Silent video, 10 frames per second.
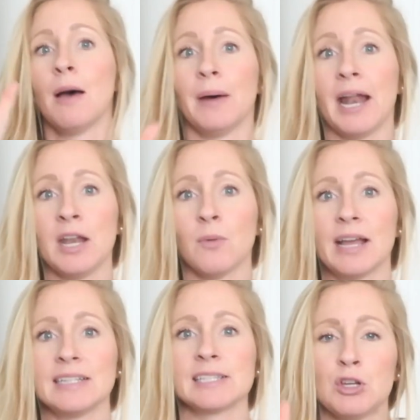But
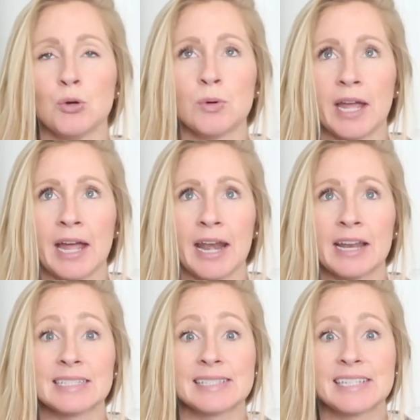anyways, you
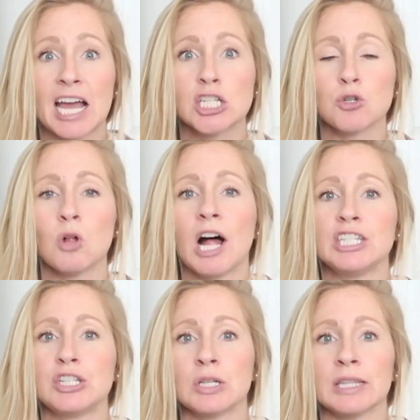can schedule
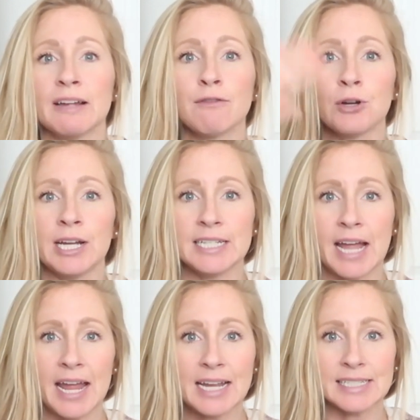a delivery
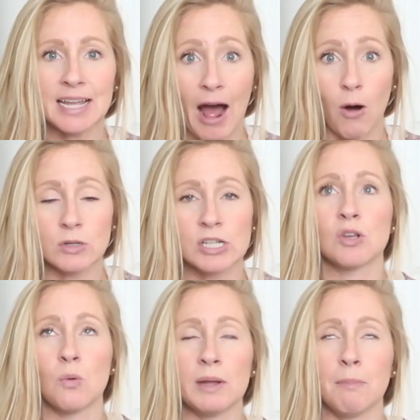date out.
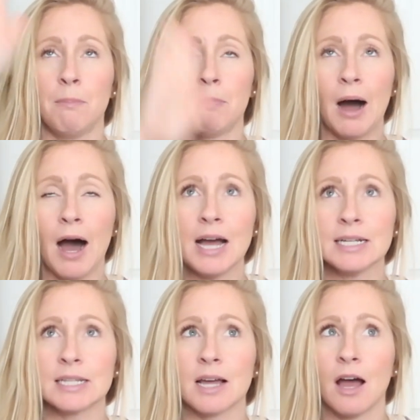So we
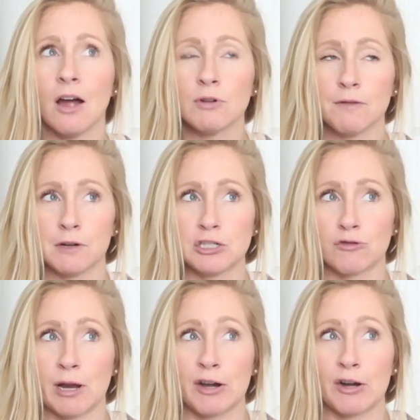bought a
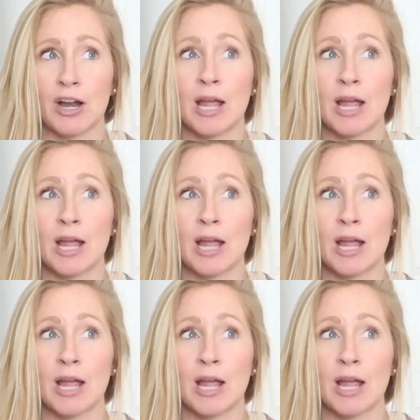refrigerator.